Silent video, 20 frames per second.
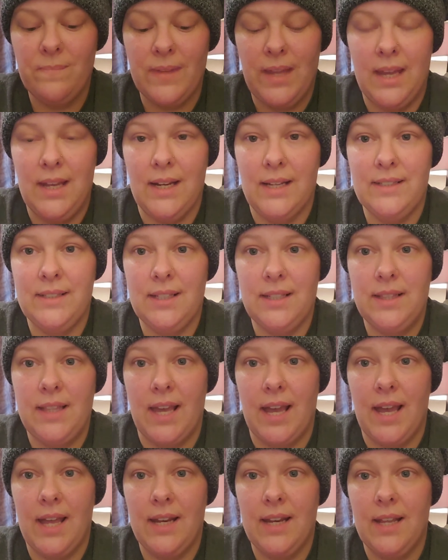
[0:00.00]
and I did
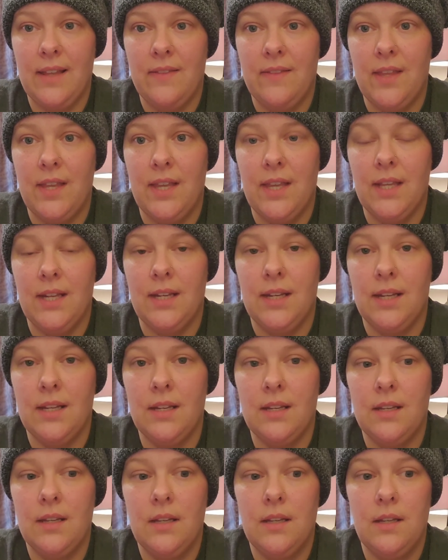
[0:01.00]
that. And then
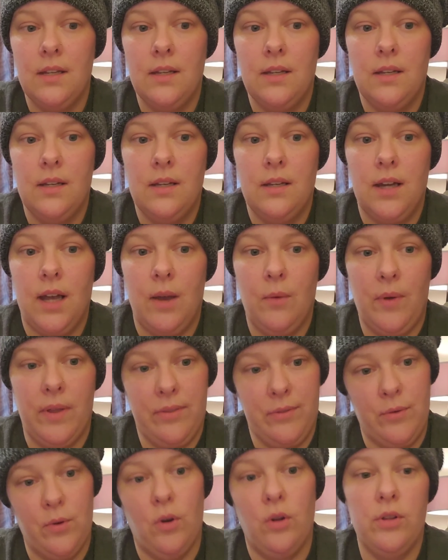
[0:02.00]
I
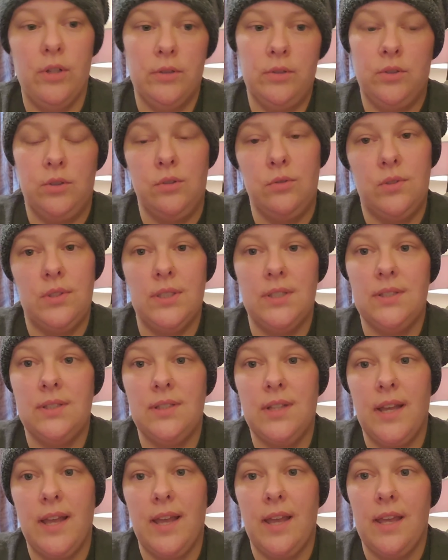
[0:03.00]
went through all those
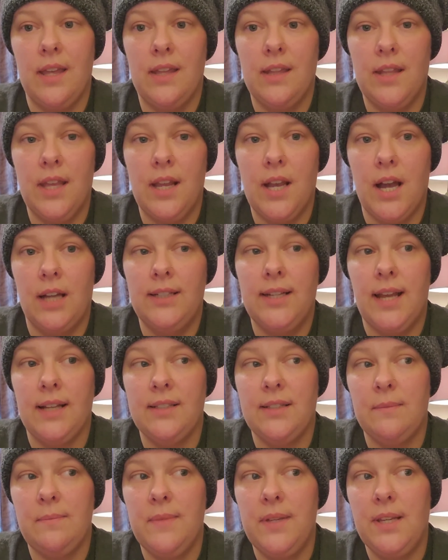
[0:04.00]
juices, and they
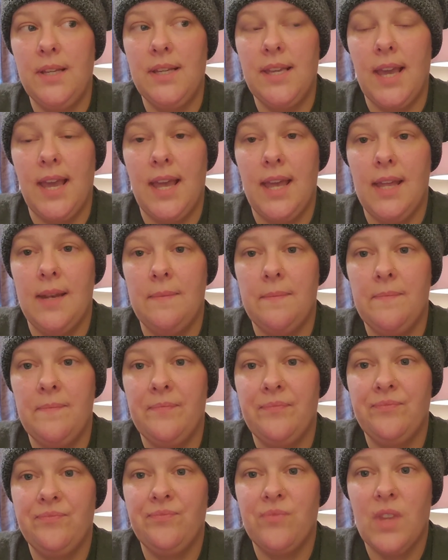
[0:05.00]
contacted me again
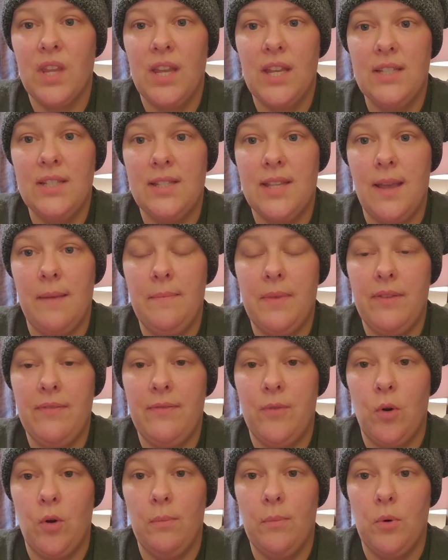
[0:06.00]
and sent me
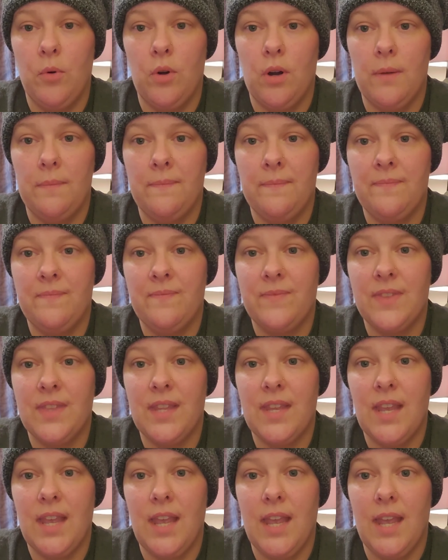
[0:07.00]
4 more
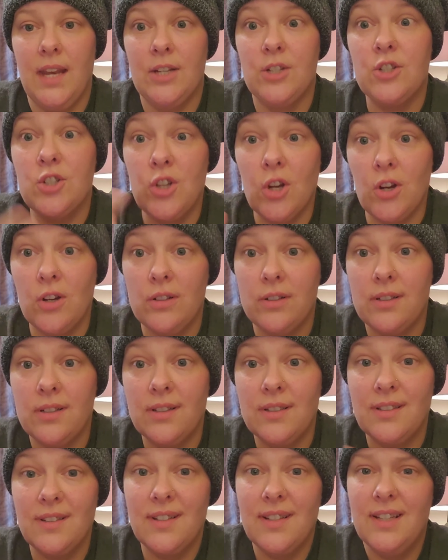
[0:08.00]
and a shirt.
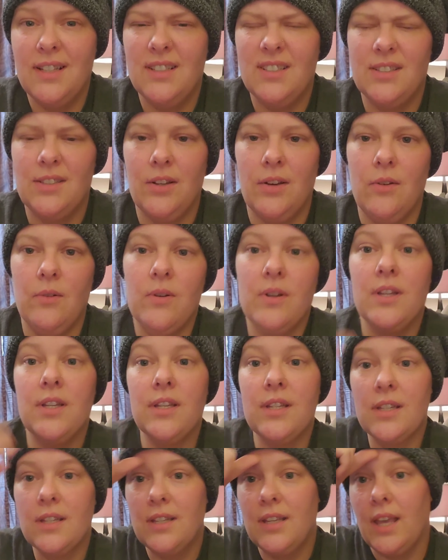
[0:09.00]
So
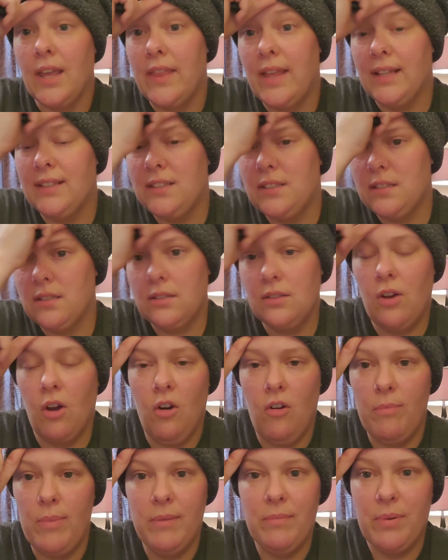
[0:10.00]
yeah, that's
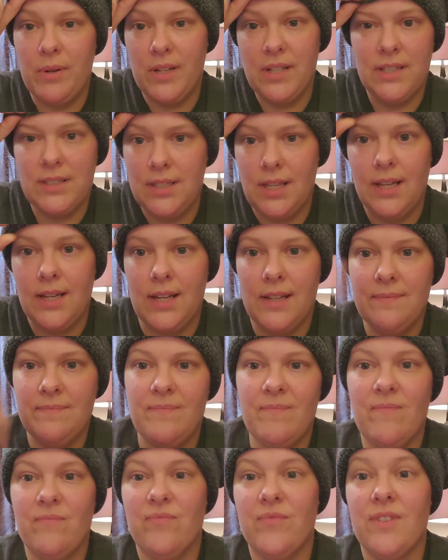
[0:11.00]
all been pretty exciting
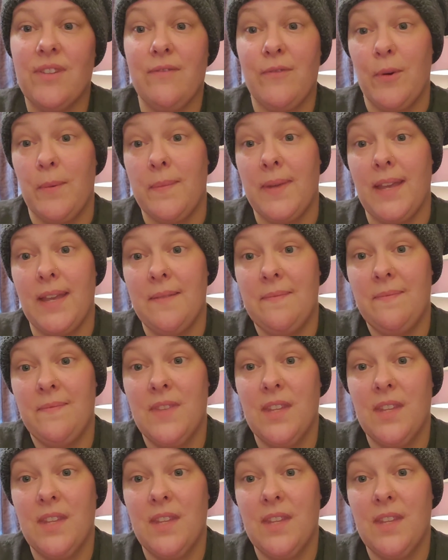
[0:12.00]
for me.